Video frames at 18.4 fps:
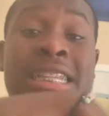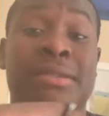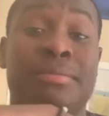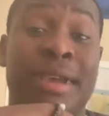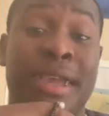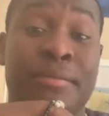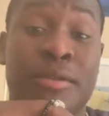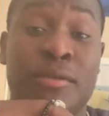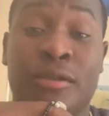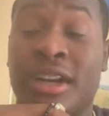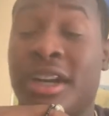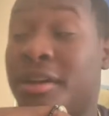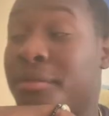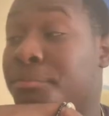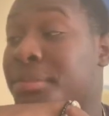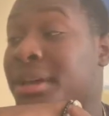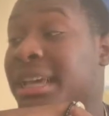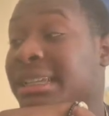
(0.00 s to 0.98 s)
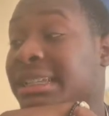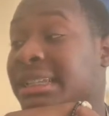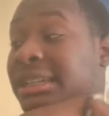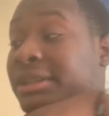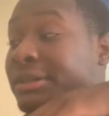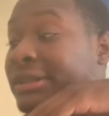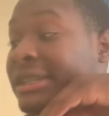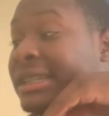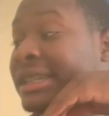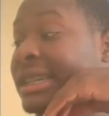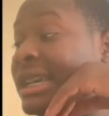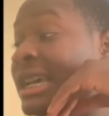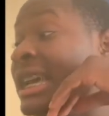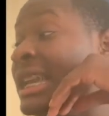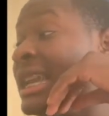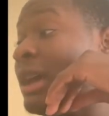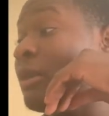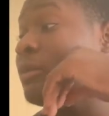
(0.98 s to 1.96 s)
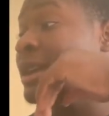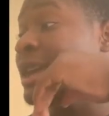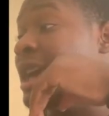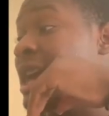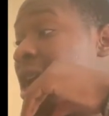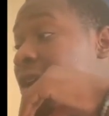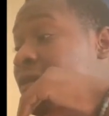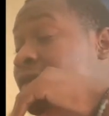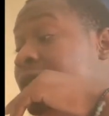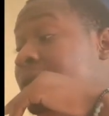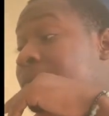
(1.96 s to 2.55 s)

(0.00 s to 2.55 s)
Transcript: This might be one of the best series that we have in